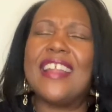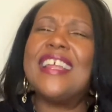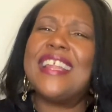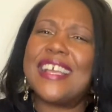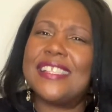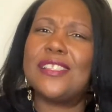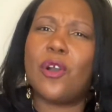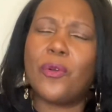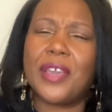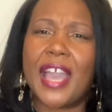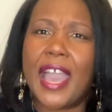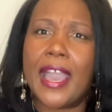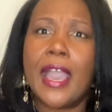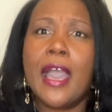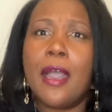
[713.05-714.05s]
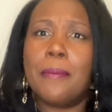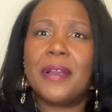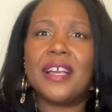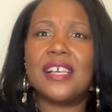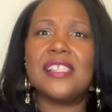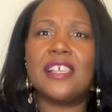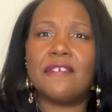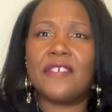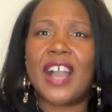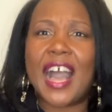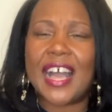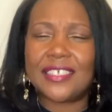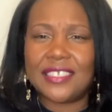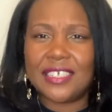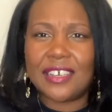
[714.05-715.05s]
And that's okay, because if
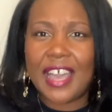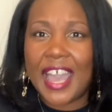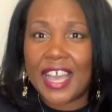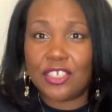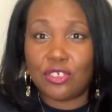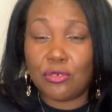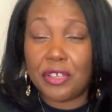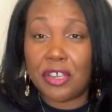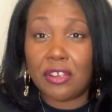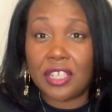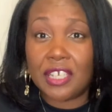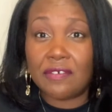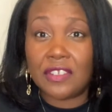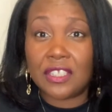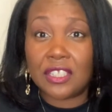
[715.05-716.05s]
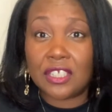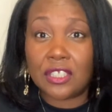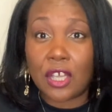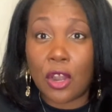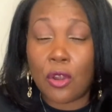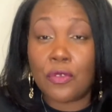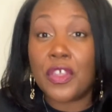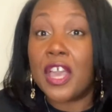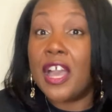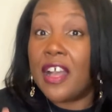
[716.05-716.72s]
God still has you here living in this earth,